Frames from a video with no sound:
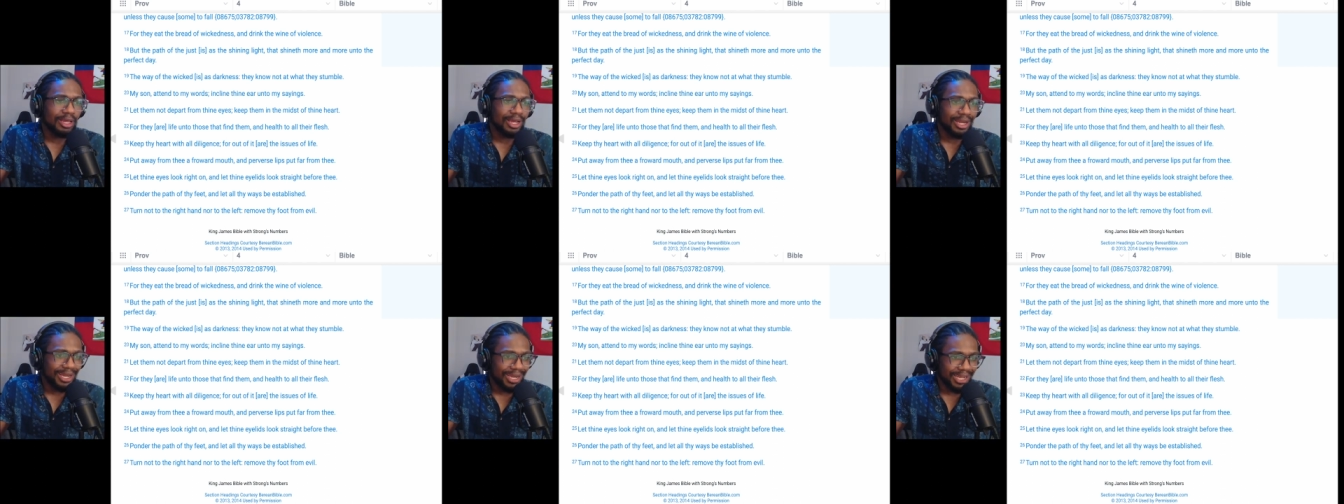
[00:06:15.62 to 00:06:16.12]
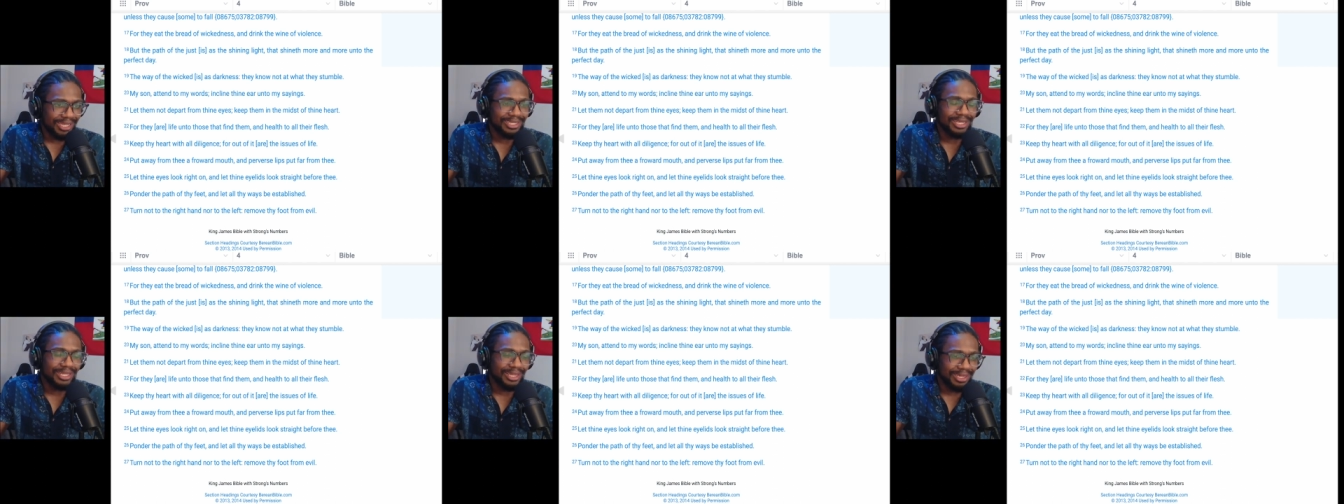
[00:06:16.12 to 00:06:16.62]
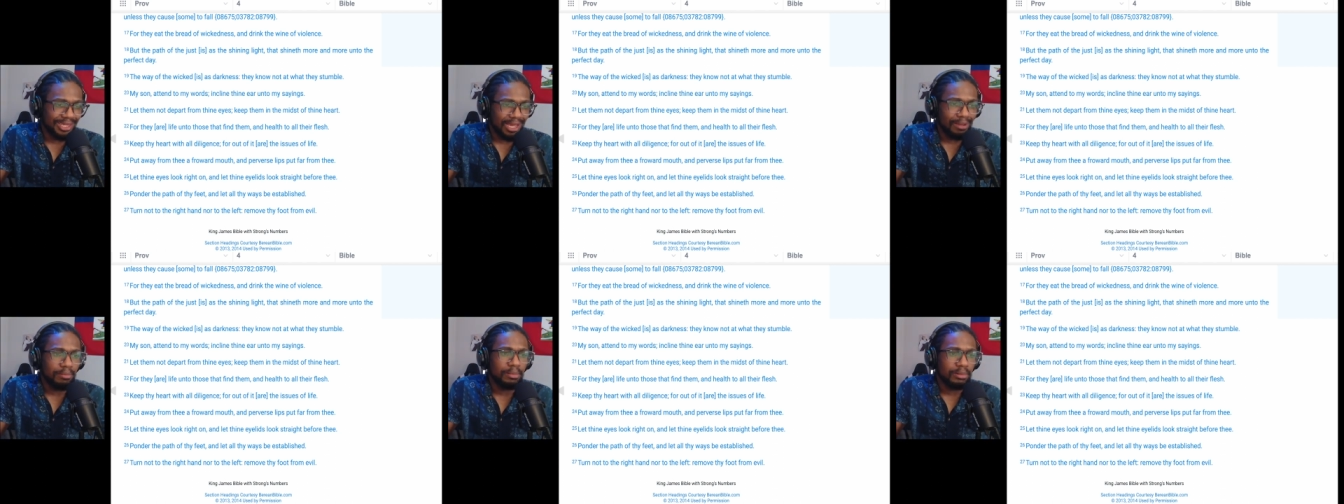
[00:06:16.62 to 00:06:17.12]
Let
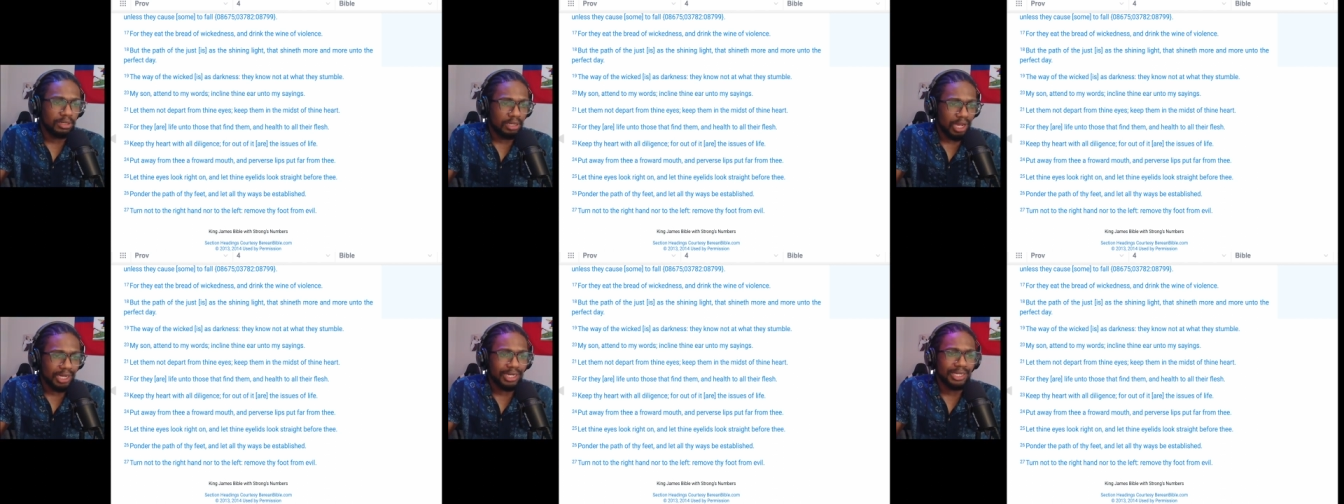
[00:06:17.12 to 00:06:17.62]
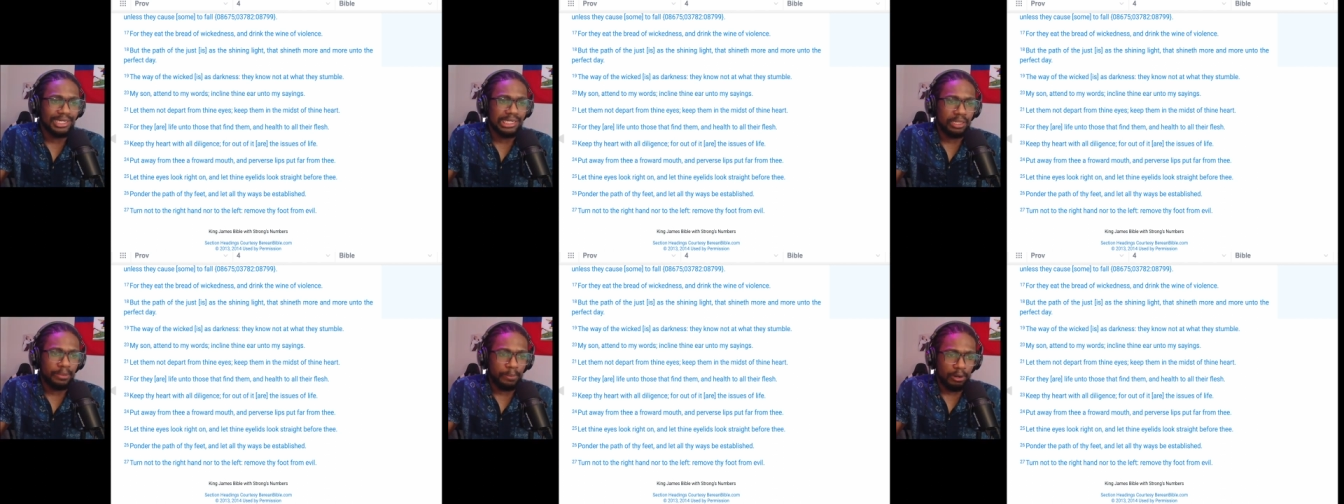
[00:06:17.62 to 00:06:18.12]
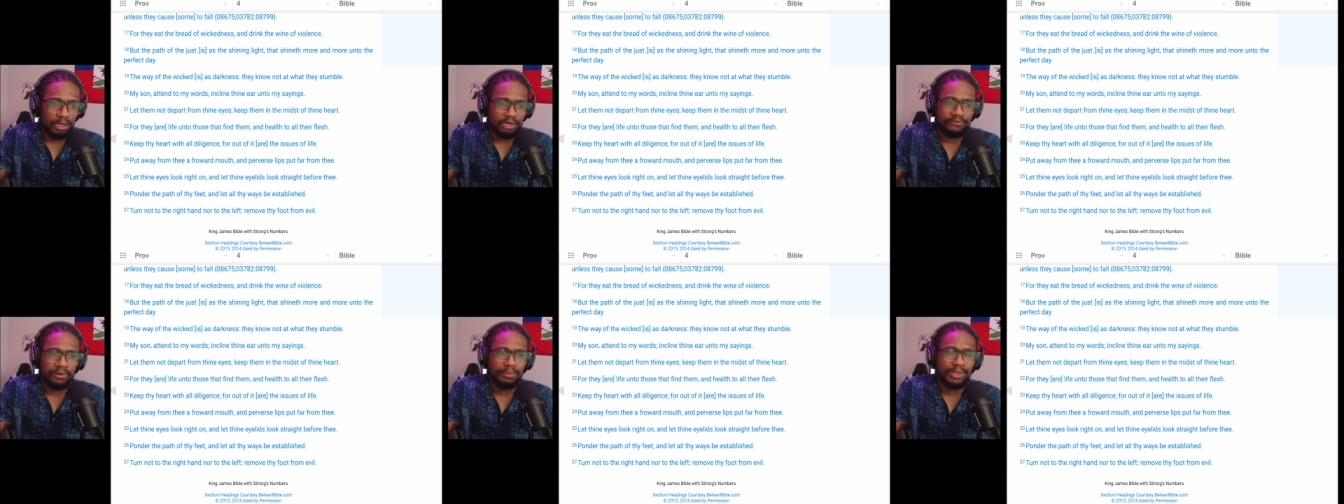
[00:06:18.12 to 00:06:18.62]
them not depart
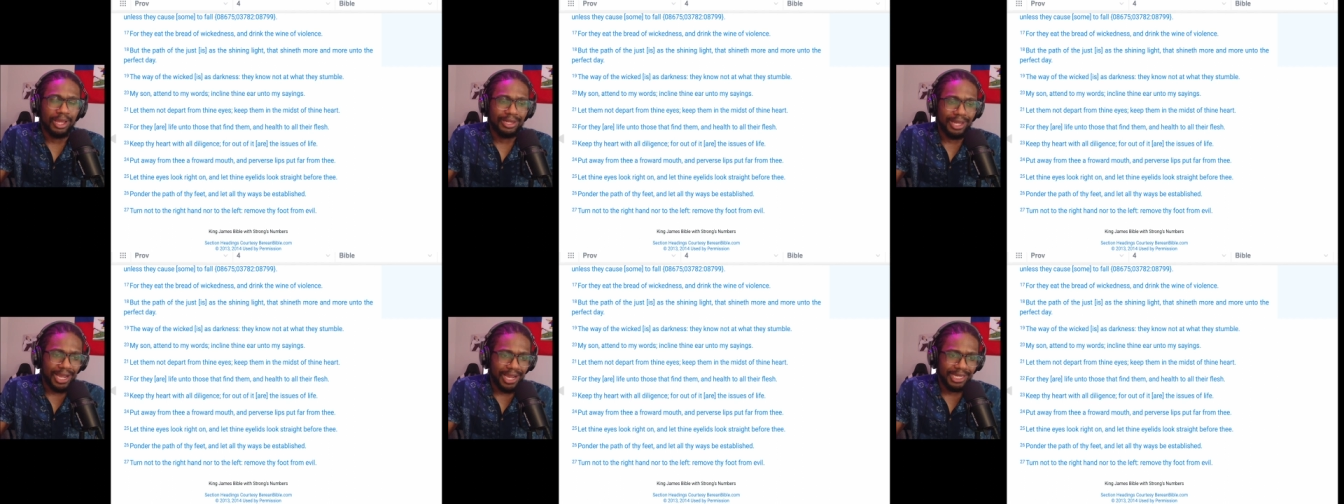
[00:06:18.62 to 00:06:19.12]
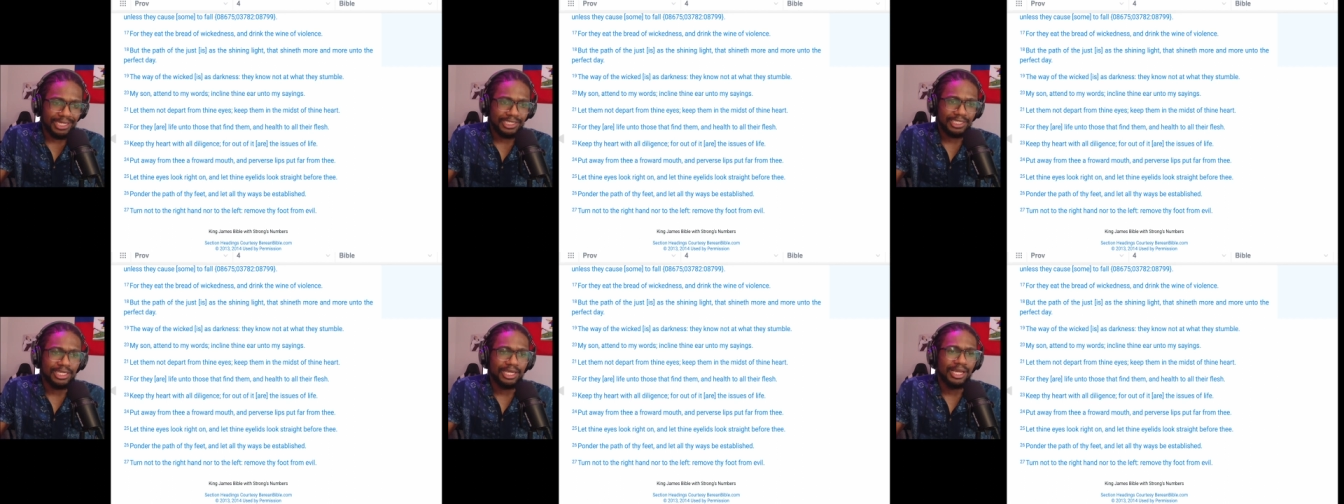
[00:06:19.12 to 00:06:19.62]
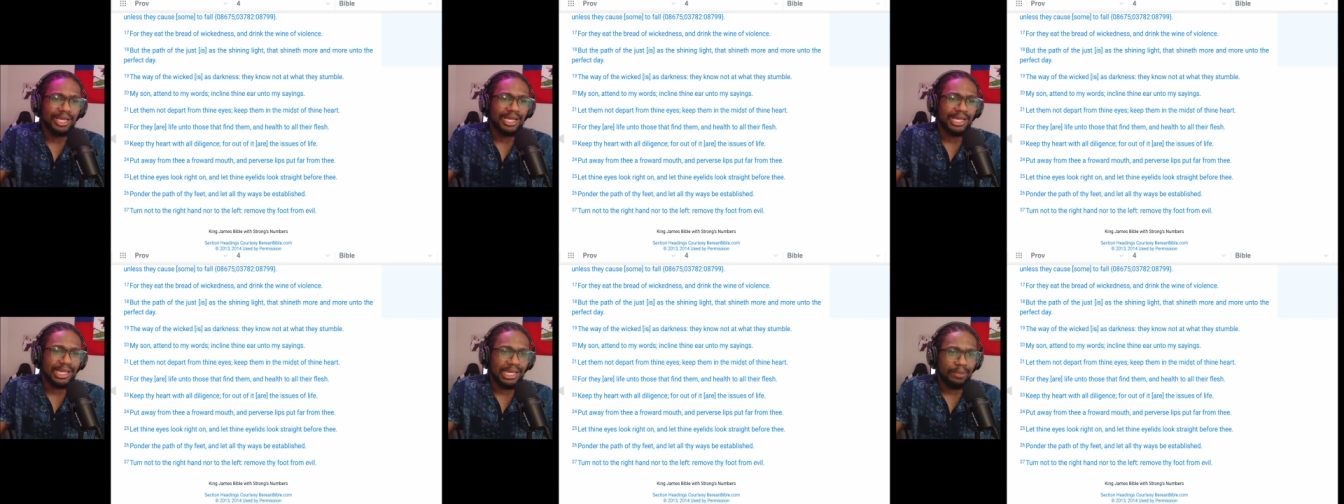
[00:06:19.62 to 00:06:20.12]
from thine eyes,
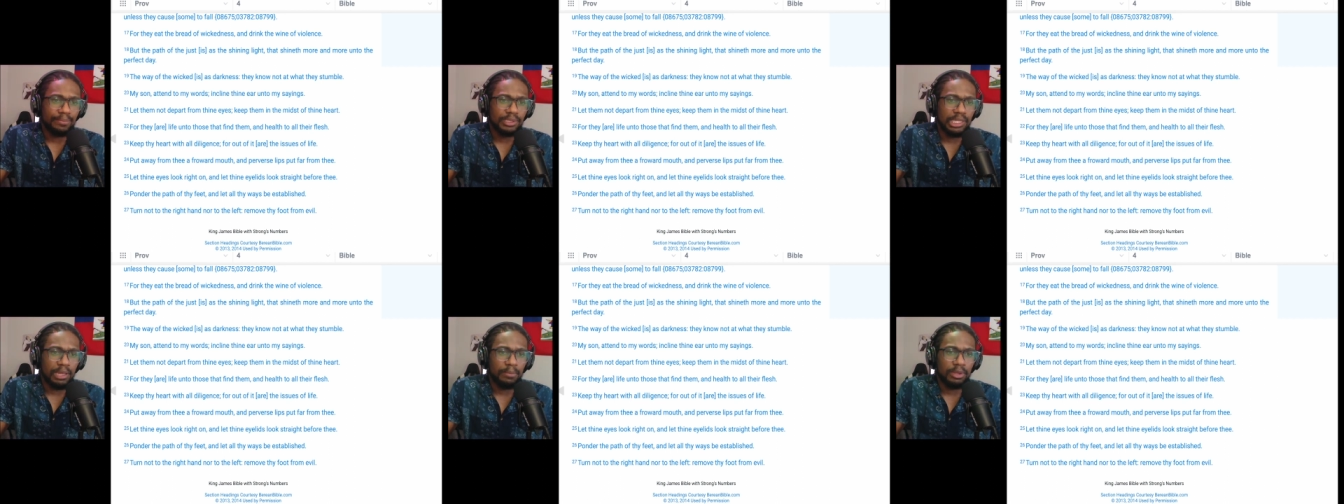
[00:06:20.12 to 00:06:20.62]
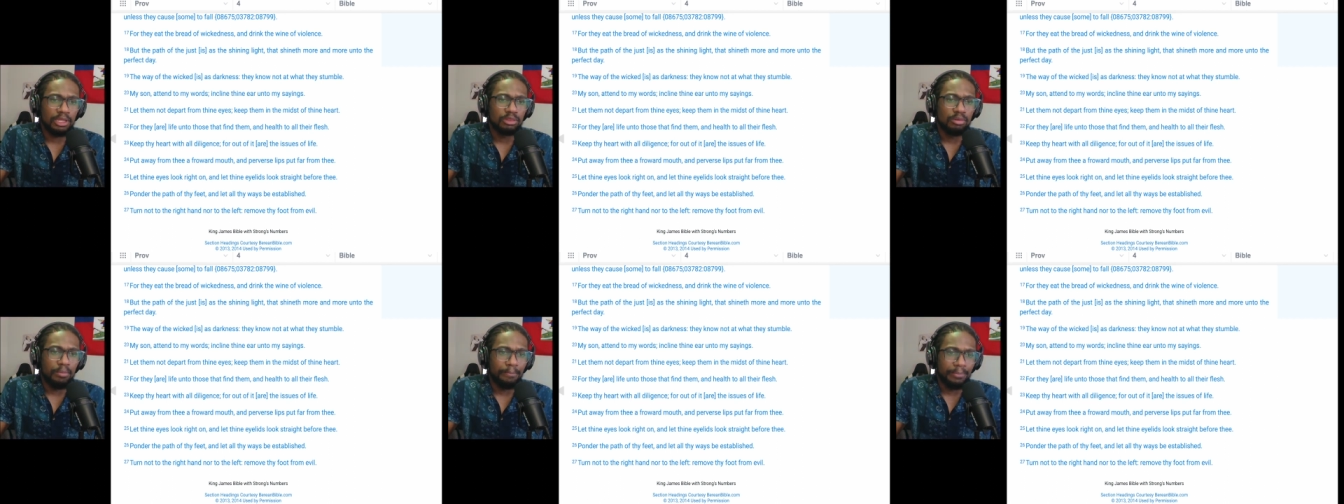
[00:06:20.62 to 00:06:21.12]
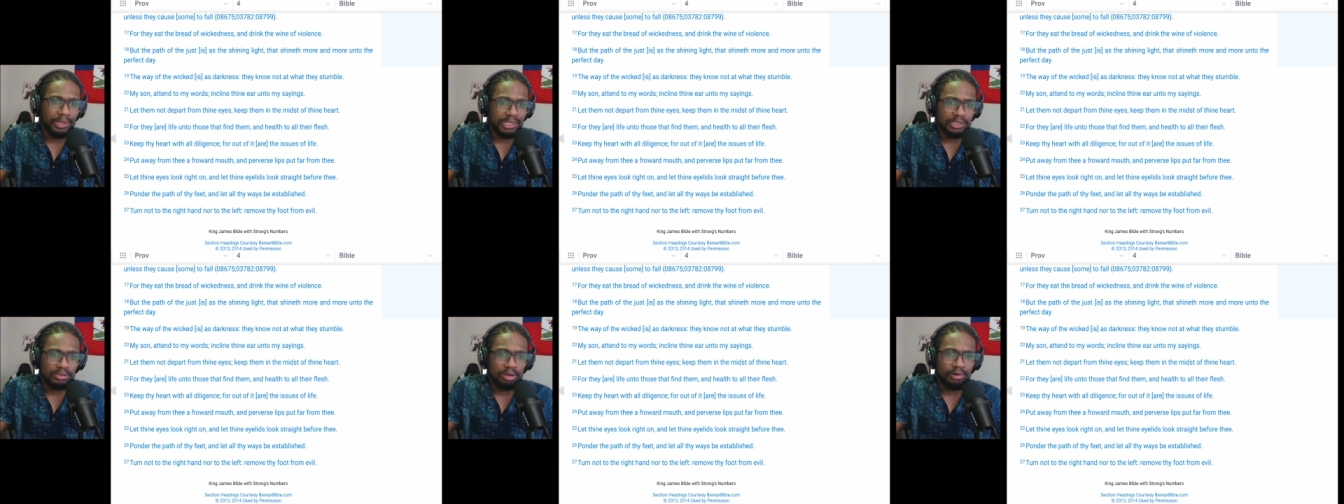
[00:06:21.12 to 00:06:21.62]
keep them in the
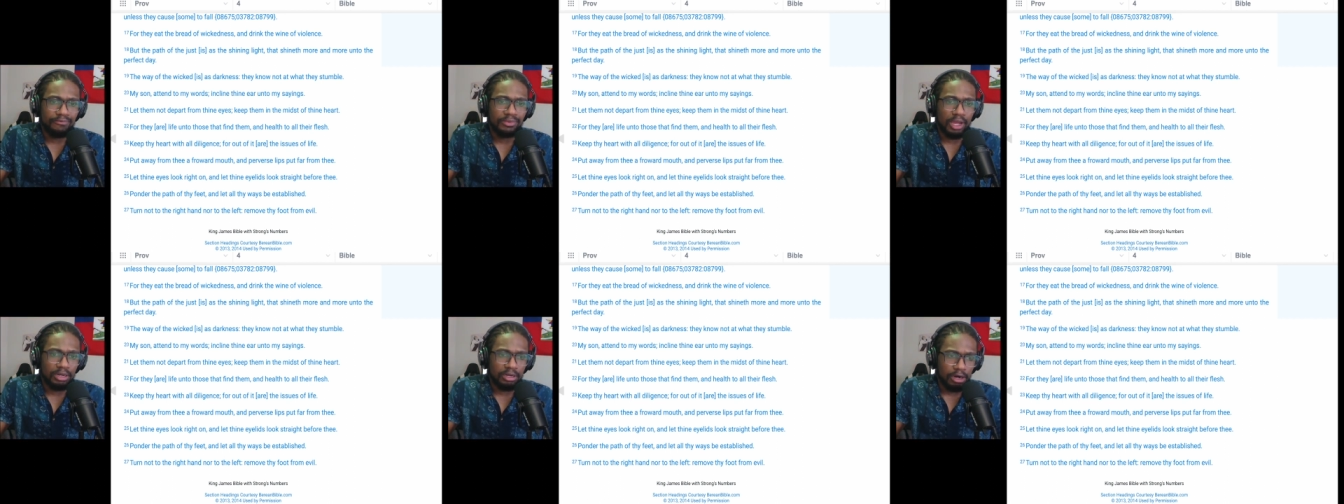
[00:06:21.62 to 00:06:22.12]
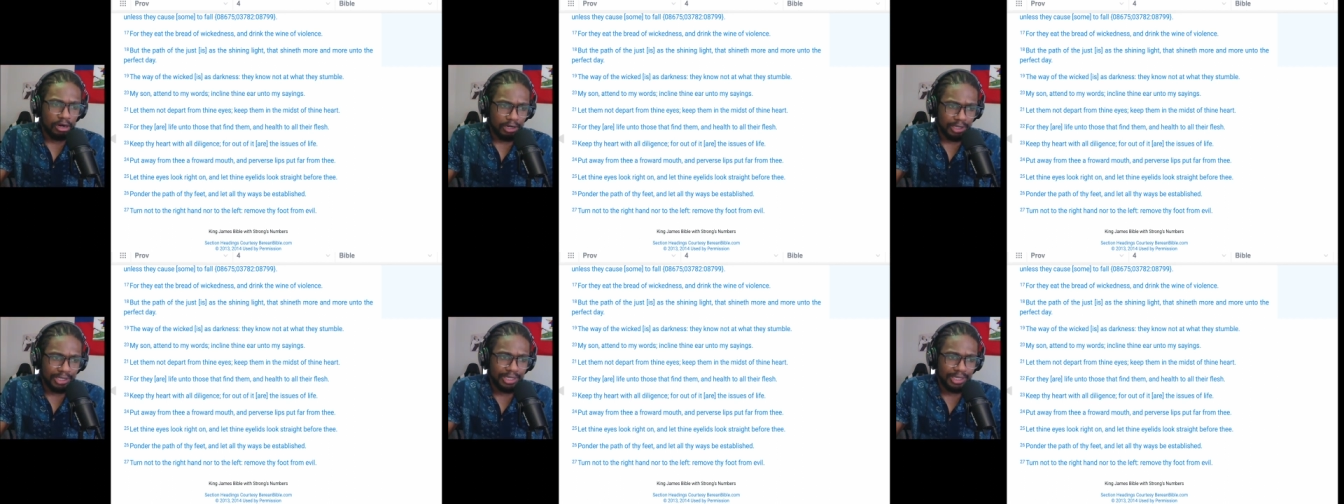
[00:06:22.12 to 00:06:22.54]
midst of thine heart.